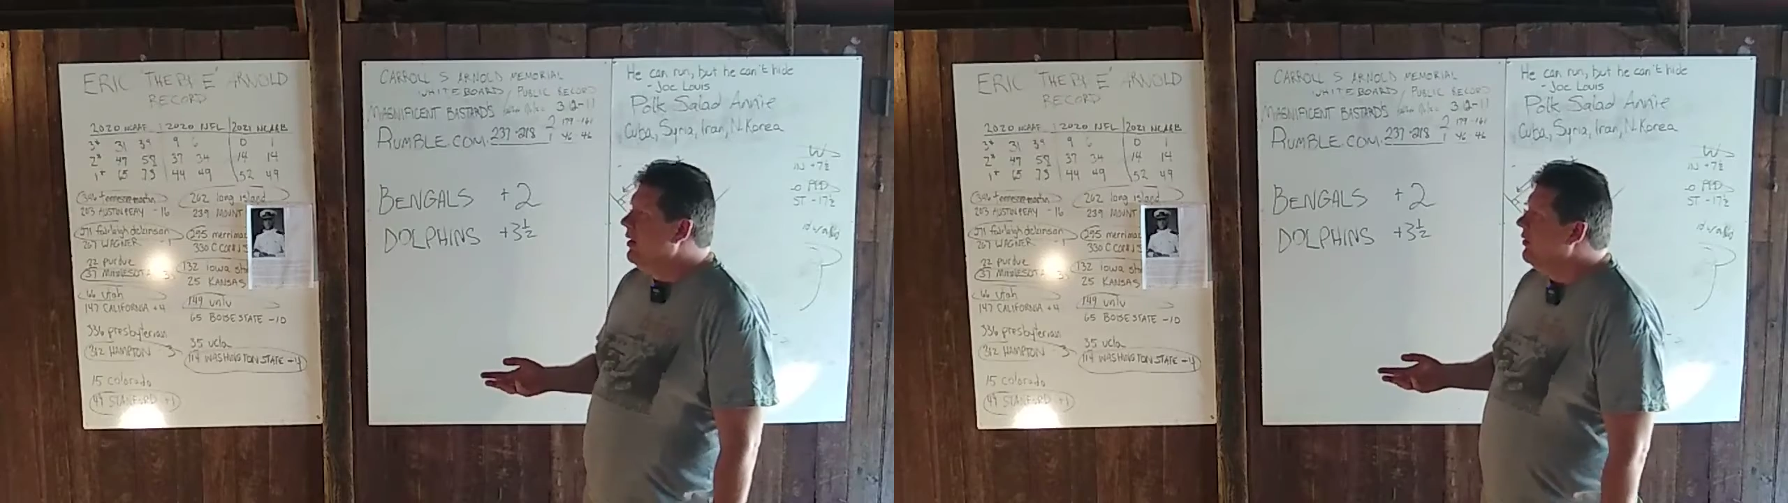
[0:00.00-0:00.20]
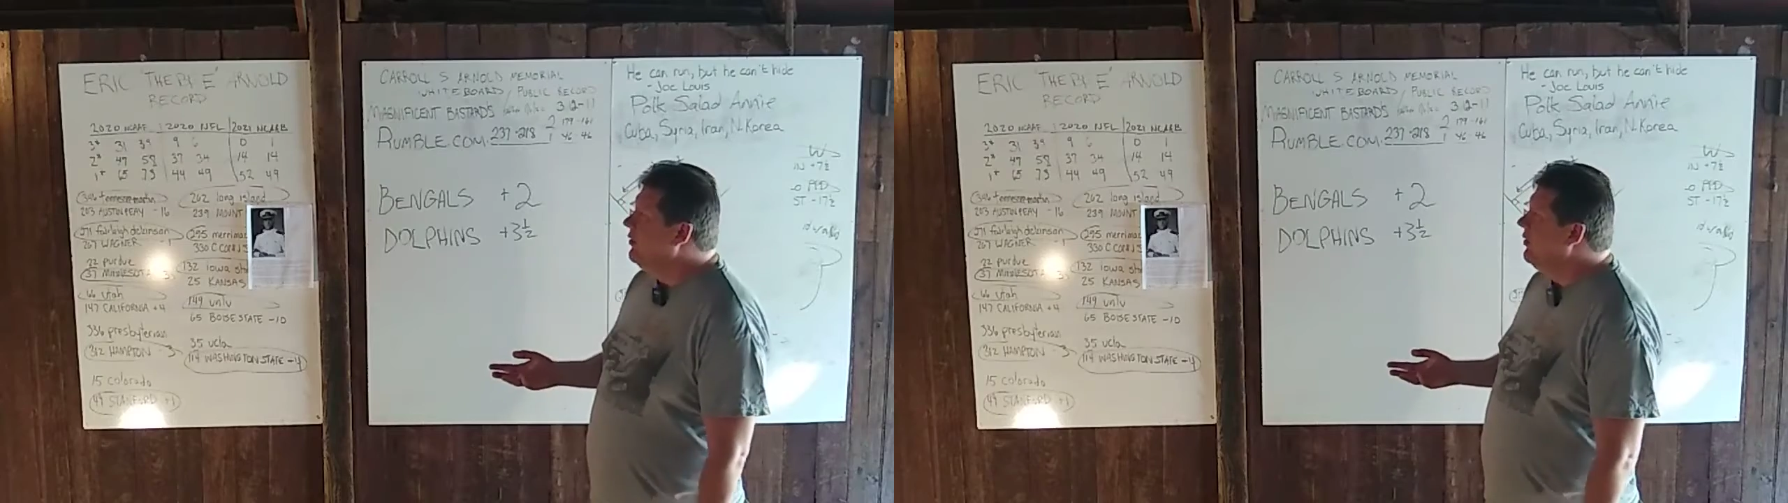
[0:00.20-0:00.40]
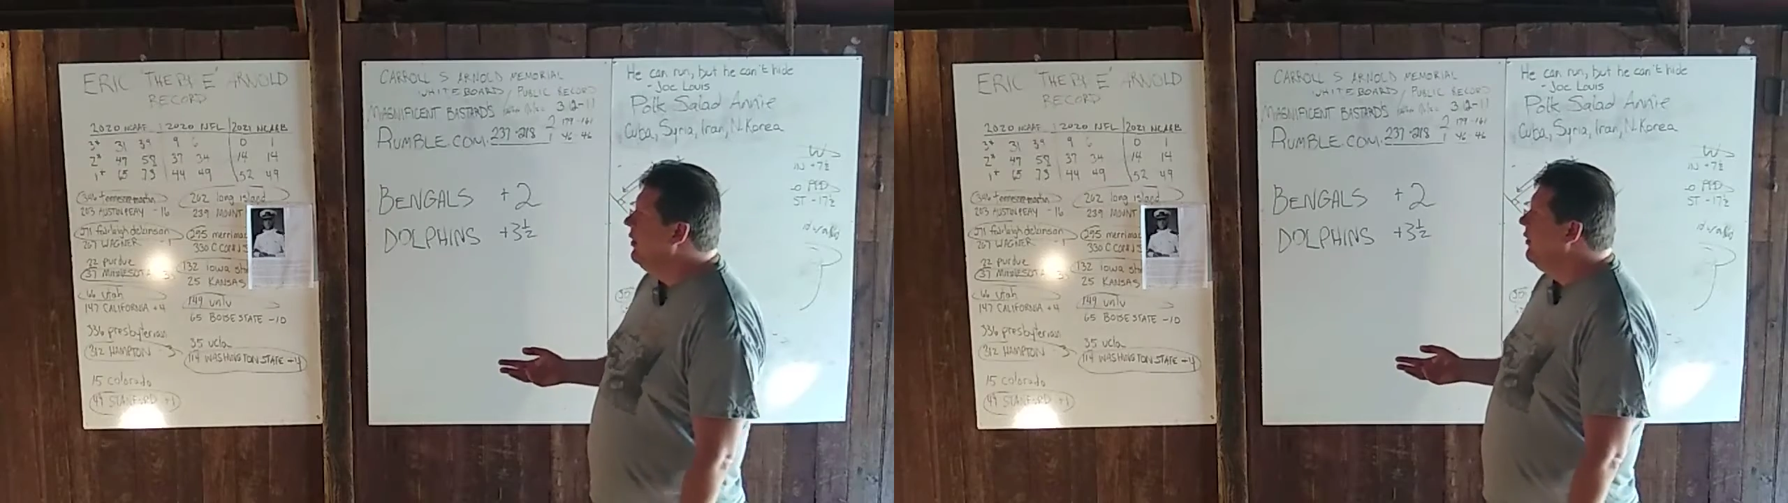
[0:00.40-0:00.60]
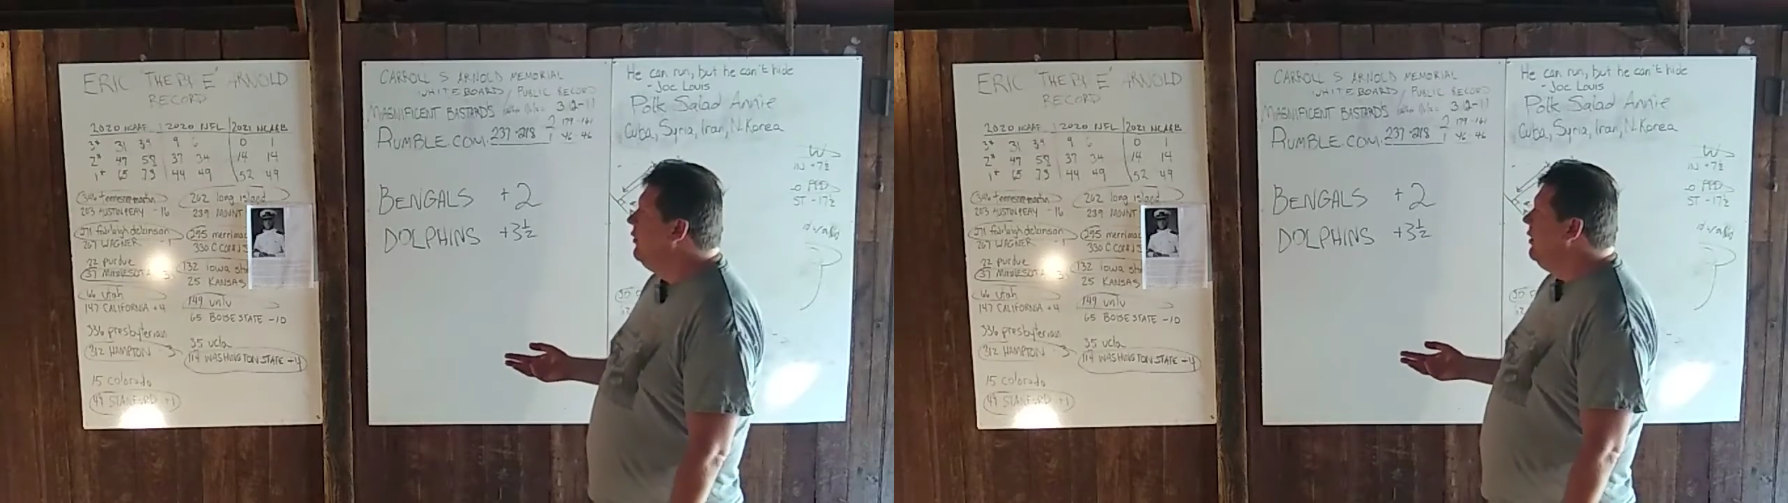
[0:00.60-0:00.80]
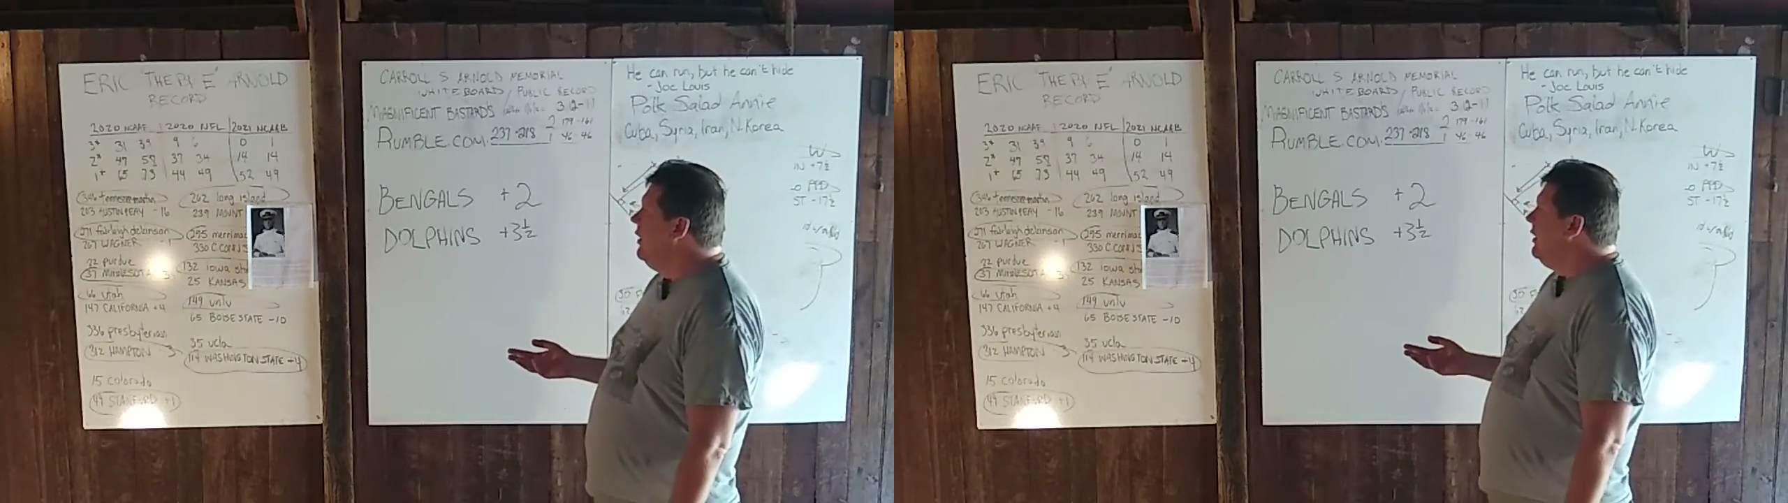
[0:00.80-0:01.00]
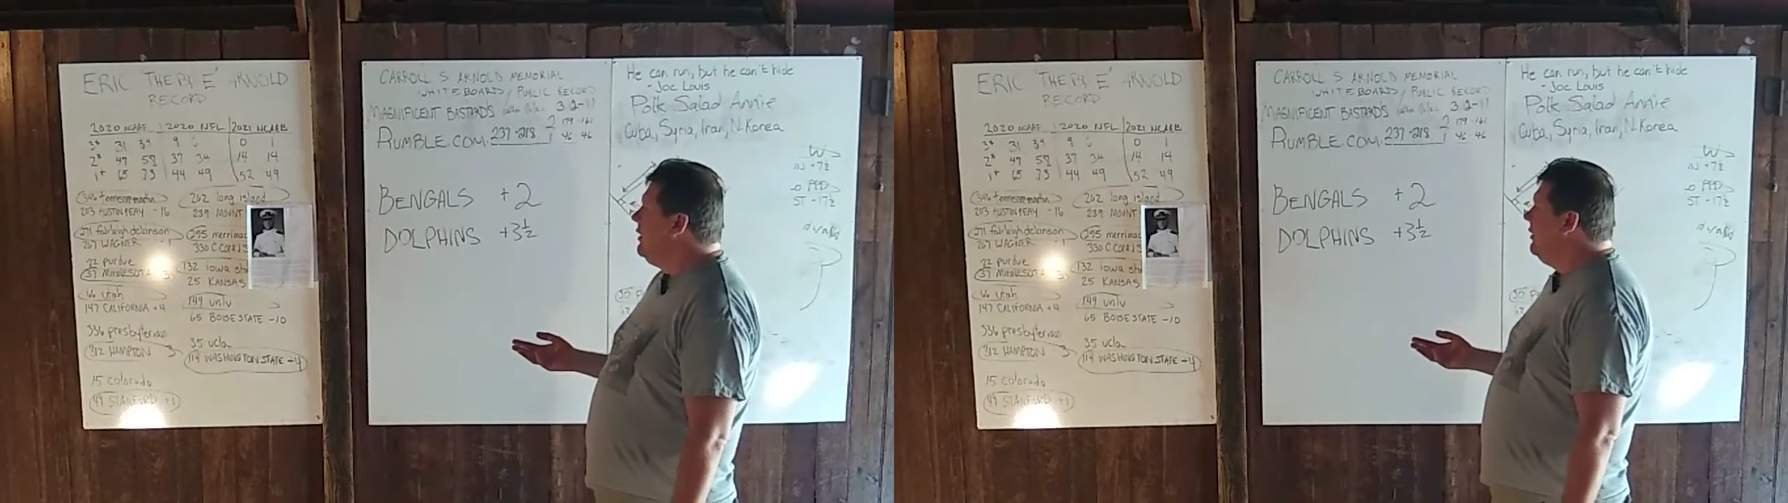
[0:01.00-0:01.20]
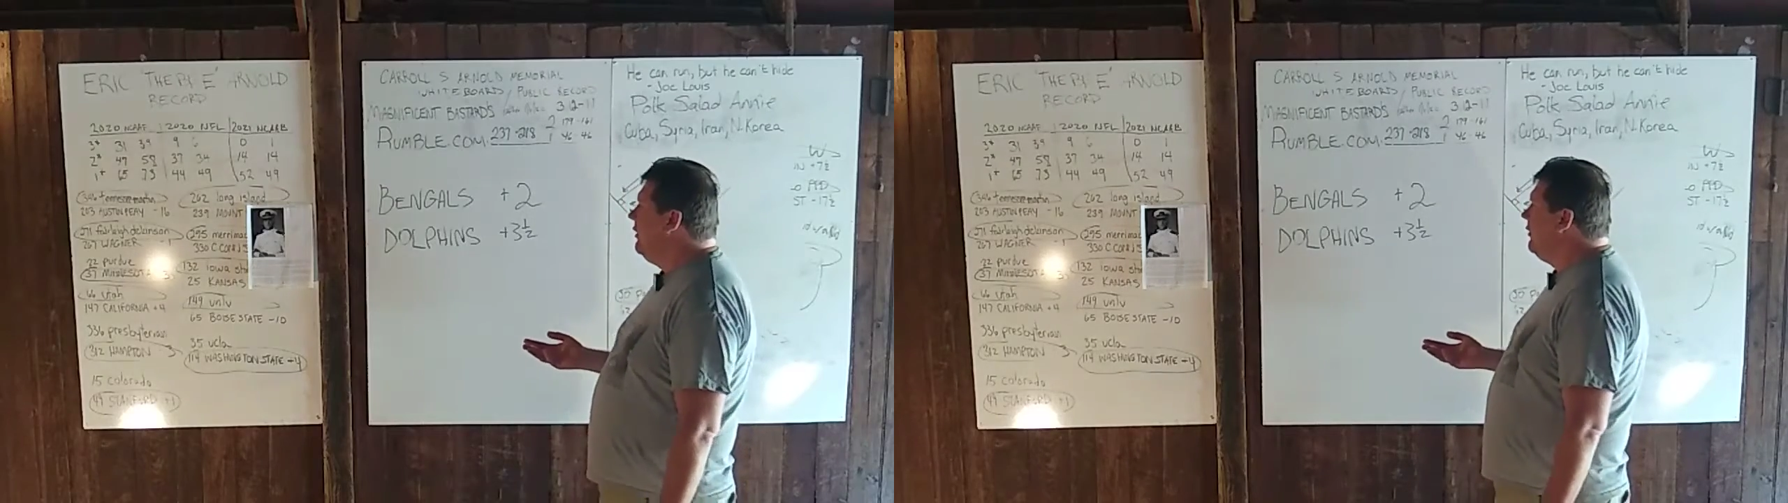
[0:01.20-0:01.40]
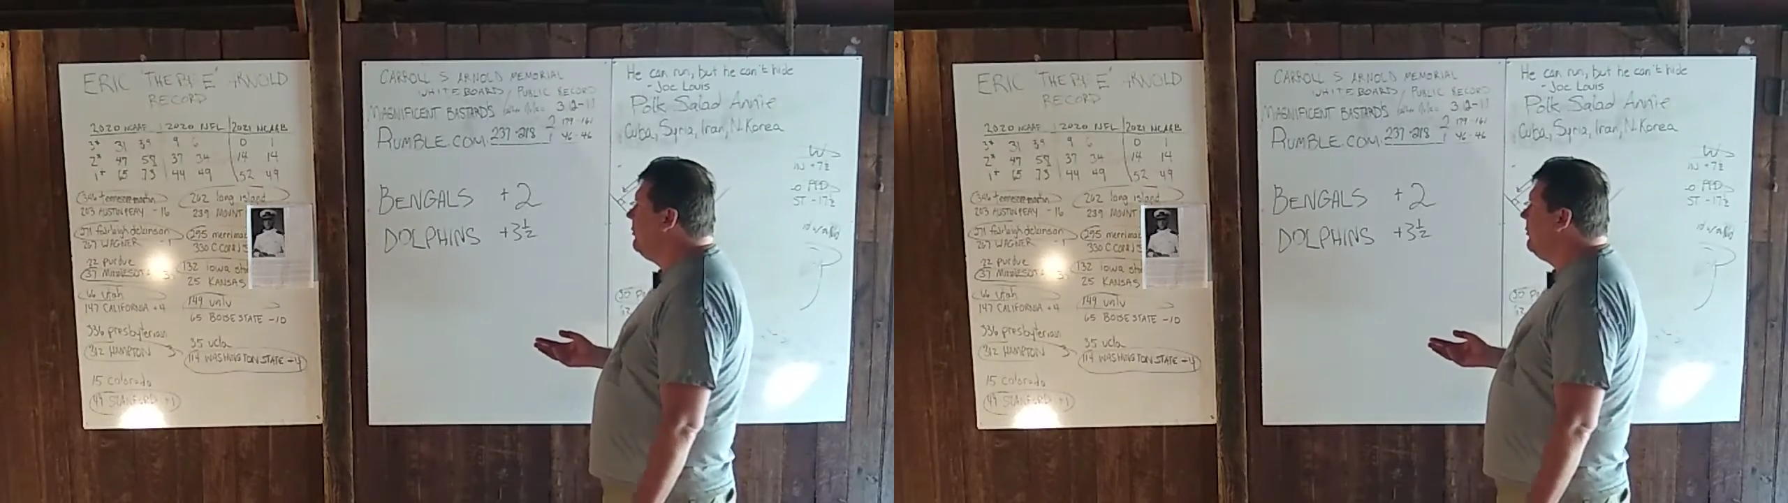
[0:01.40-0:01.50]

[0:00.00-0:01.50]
So, you know,